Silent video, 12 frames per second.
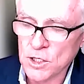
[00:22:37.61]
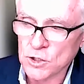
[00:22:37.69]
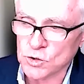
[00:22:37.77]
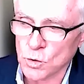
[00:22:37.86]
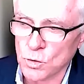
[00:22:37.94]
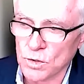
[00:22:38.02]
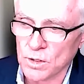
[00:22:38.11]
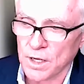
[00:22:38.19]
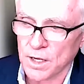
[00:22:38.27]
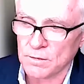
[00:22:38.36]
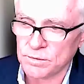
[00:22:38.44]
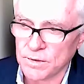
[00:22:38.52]
So
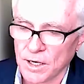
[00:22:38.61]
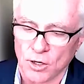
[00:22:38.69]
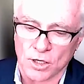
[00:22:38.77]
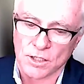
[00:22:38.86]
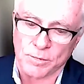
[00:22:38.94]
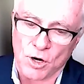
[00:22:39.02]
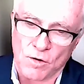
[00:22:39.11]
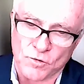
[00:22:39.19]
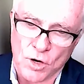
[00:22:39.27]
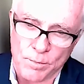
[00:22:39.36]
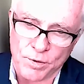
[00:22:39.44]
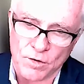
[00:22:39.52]
uh, I got a little bit off
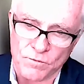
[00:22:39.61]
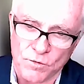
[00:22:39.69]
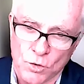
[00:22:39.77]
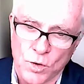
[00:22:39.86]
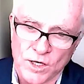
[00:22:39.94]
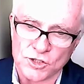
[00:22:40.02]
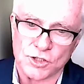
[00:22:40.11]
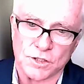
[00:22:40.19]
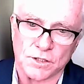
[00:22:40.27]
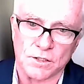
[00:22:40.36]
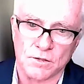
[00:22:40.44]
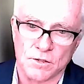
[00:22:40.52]
topic of your
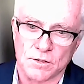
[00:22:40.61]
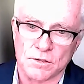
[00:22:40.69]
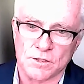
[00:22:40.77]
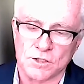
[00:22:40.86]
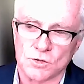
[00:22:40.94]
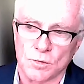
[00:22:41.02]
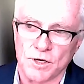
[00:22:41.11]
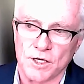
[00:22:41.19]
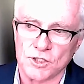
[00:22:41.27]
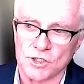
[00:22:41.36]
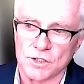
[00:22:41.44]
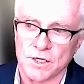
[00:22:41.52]
question, the
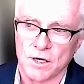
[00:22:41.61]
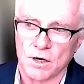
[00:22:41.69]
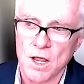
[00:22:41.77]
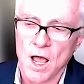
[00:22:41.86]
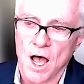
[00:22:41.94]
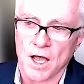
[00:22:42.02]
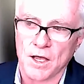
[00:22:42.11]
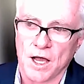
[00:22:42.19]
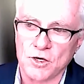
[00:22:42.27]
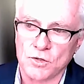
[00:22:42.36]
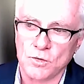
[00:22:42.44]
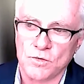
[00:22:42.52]
discrimination there. I,
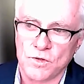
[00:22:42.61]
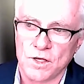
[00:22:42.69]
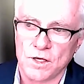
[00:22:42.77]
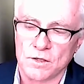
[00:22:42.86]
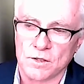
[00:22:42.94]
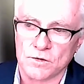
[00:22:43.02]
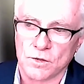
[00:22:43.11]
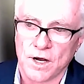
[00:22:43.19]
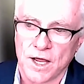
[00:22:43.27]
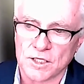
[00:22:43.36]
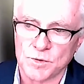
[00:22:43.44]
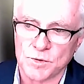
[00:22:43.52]
I do think that there
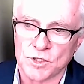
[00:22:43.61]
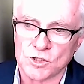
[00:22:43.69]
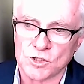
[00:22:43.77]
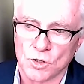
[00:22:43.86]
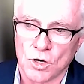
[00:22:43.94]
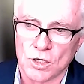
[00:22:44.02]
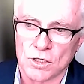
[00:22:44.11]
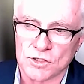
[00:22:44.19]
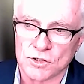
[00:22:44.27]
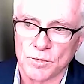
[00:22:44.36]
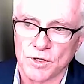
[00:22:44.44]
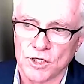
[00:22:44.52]
has been a strong
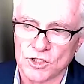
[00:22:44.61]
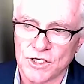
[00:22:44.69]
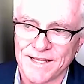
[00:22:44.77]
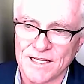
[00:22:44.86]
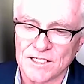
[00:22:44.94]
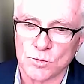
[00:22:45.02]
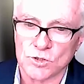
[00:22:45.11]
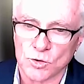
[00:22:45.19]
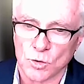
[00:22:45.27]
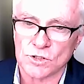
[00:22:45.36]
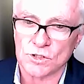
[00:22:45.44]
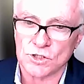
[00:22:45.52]
discrimination against
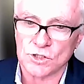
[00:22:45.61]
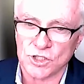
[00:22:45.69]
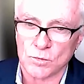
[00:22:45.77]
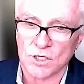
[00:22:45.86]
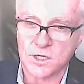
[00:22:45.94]
resources generally.